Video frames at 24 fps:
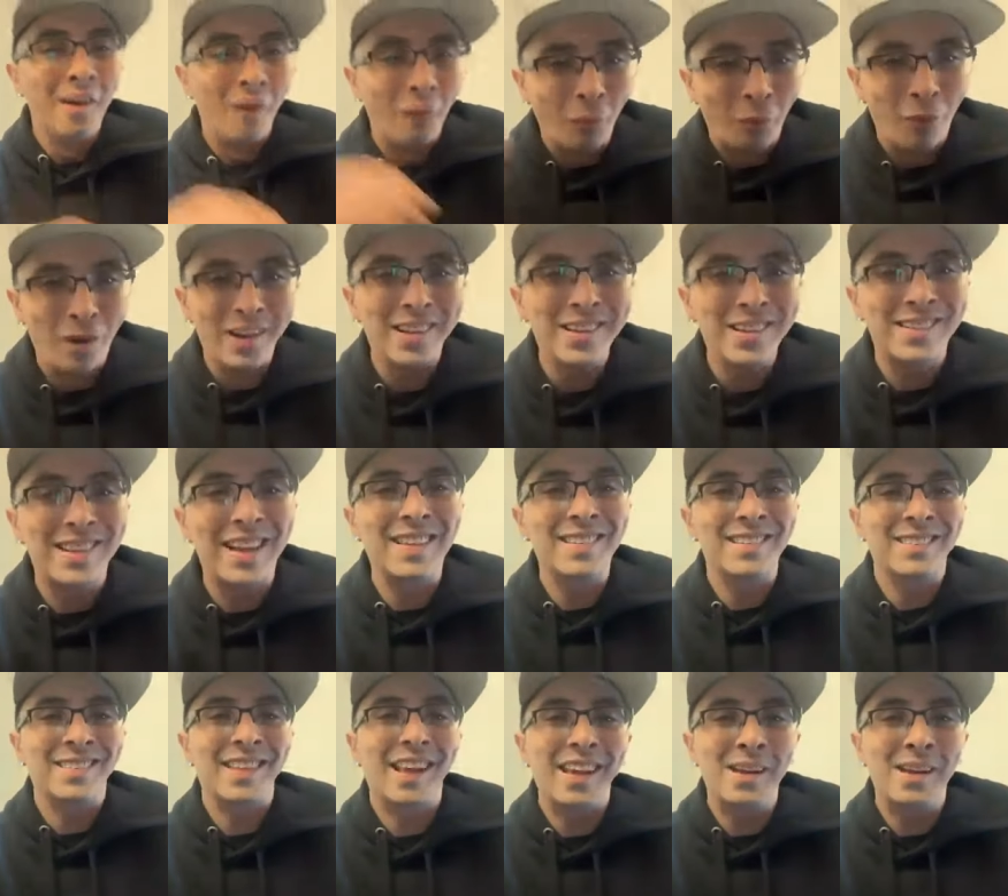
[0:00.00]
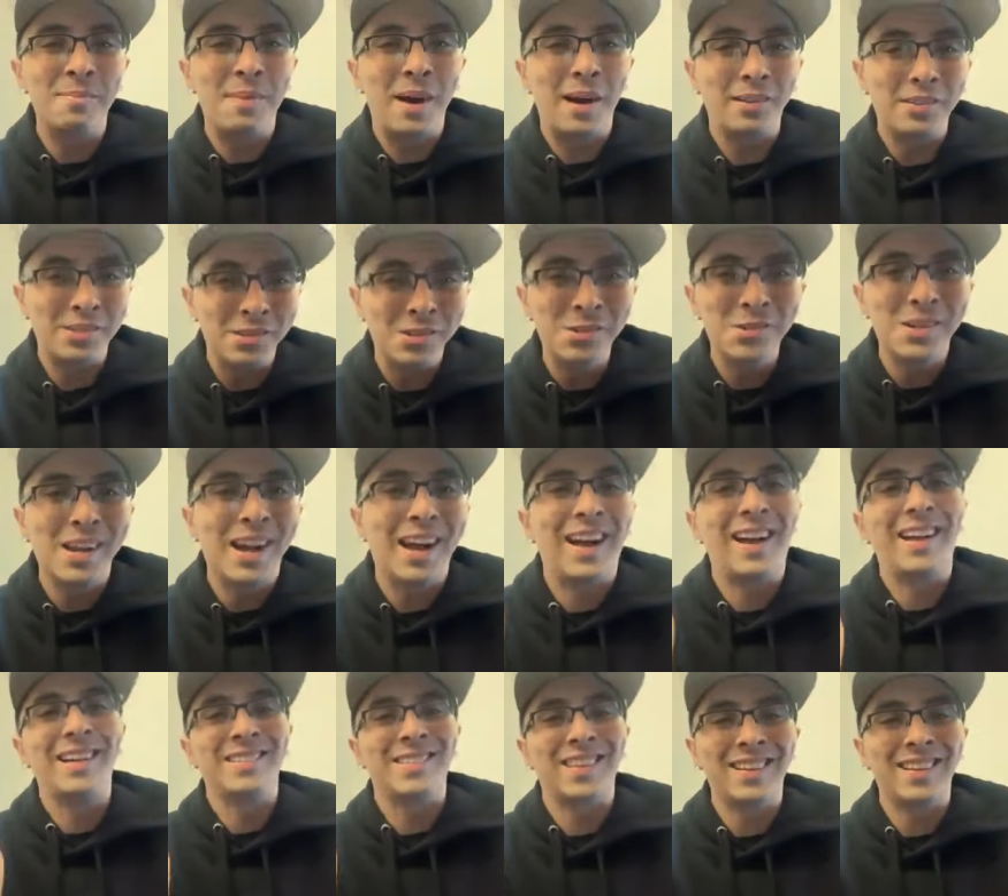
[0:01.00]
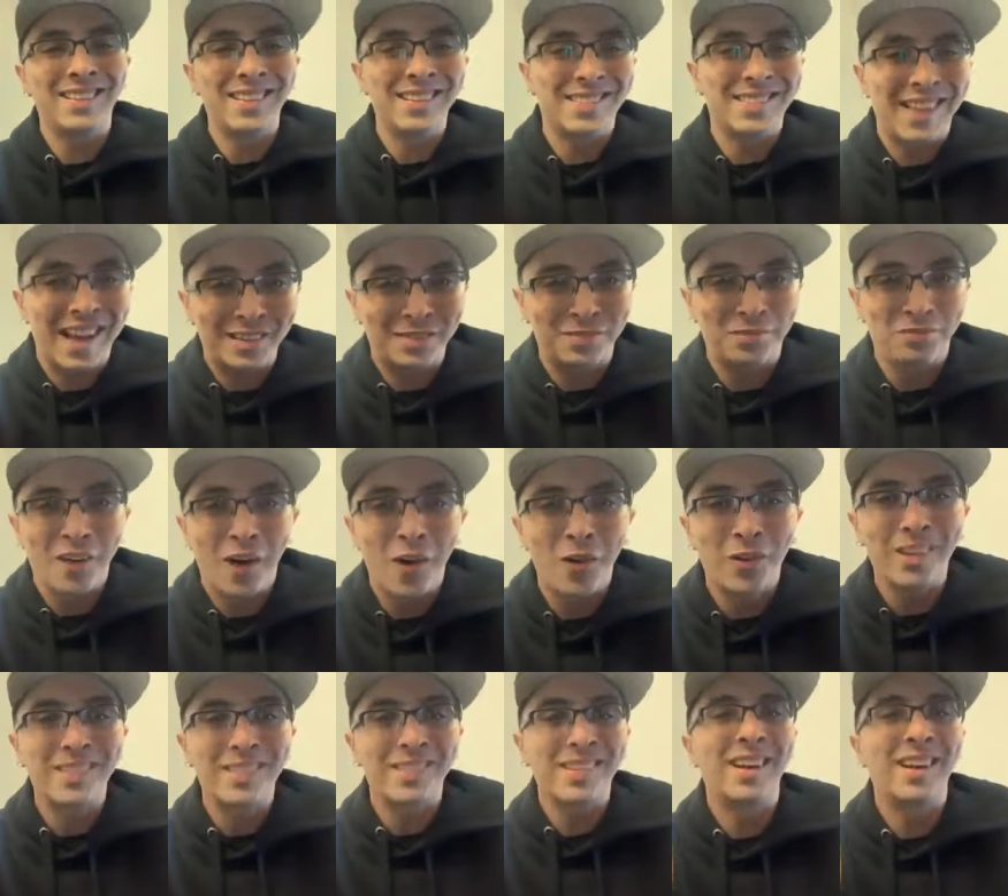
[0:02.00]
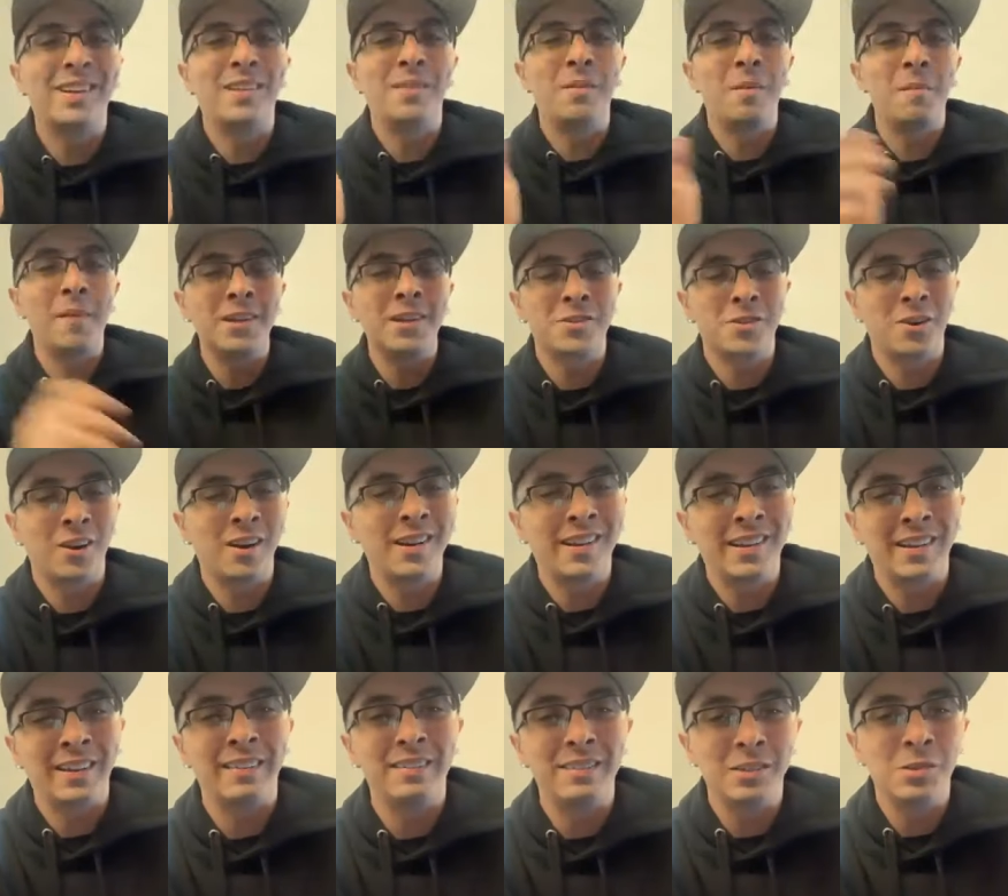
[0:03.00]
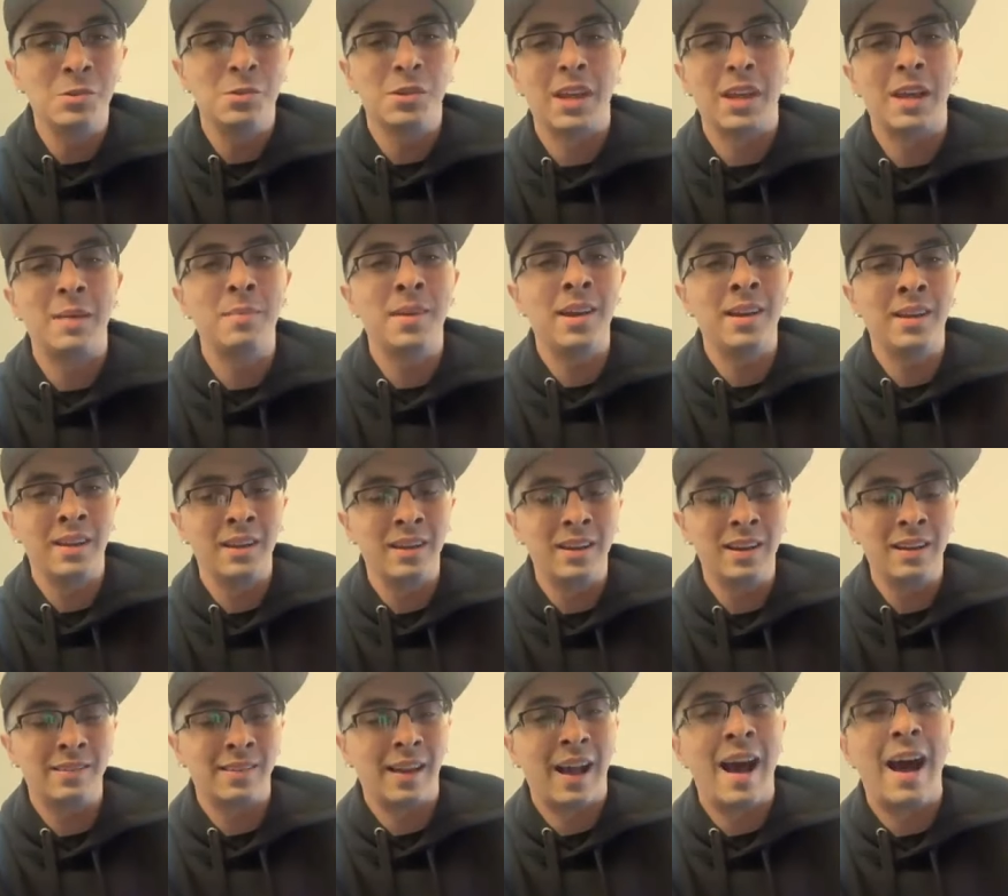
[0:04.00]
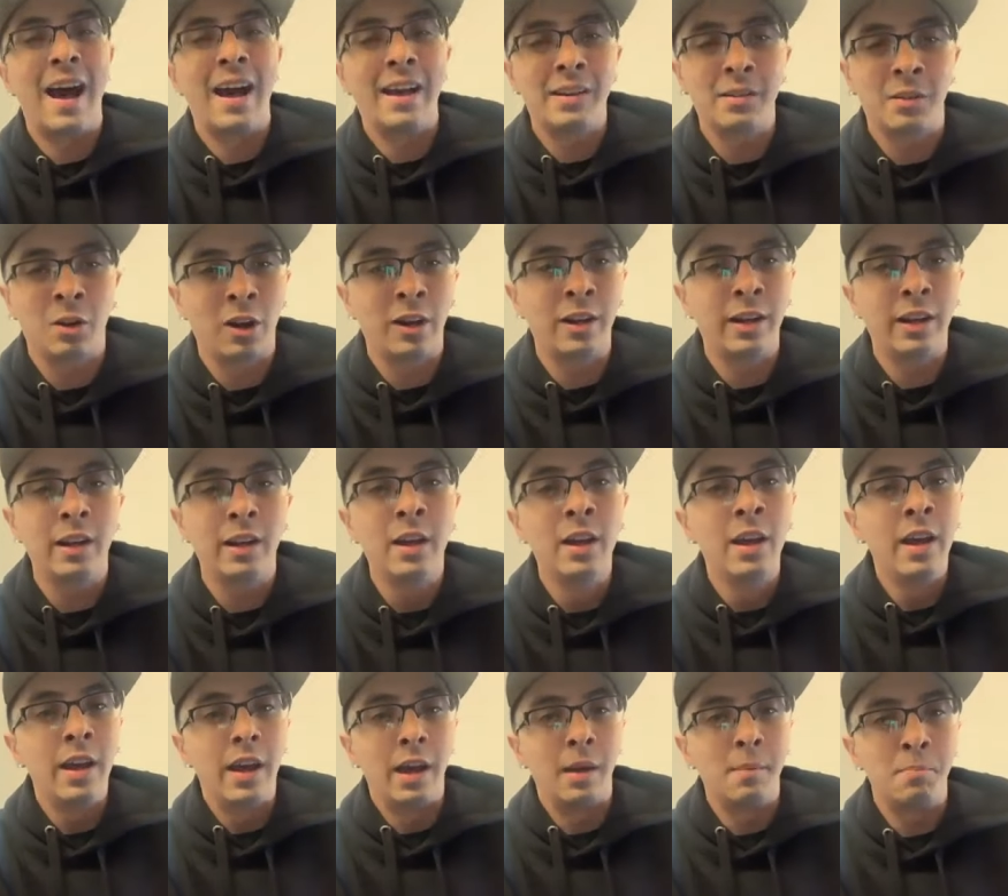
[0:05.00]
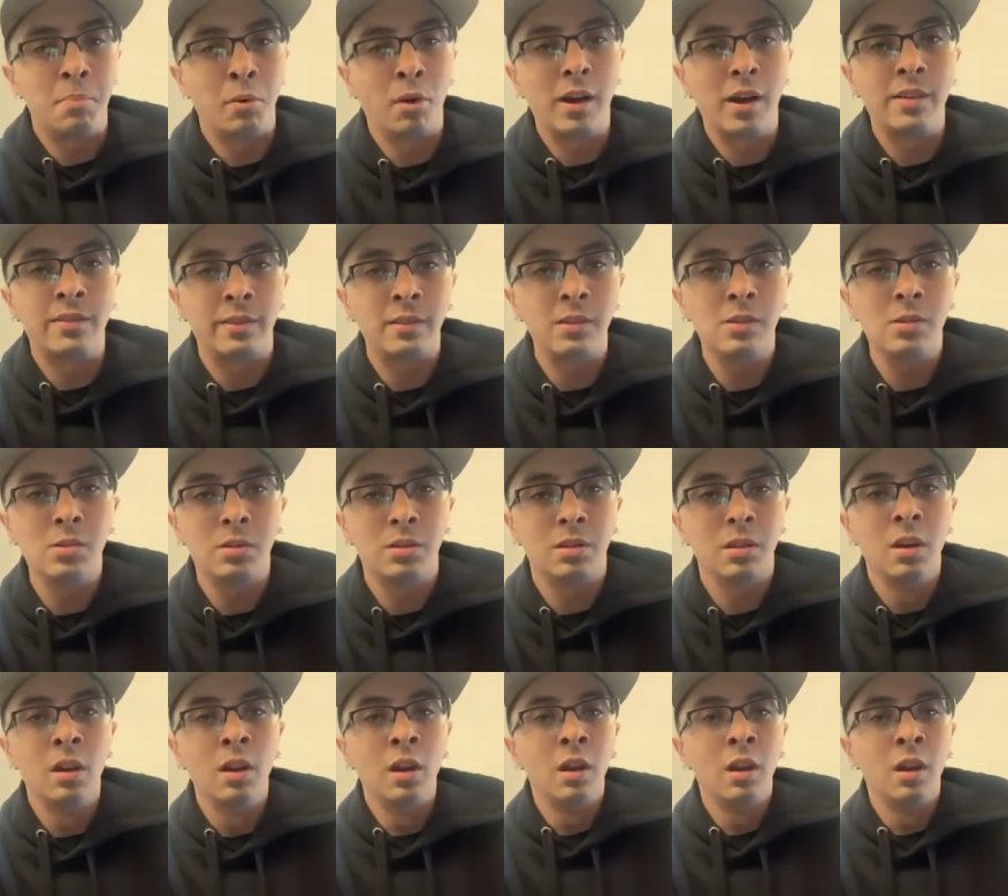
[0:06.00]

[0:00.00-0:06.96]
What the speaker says: What does that say about you guys? Like, this guy's focused on MMA training and you came in, and it's a high credit and praise to you,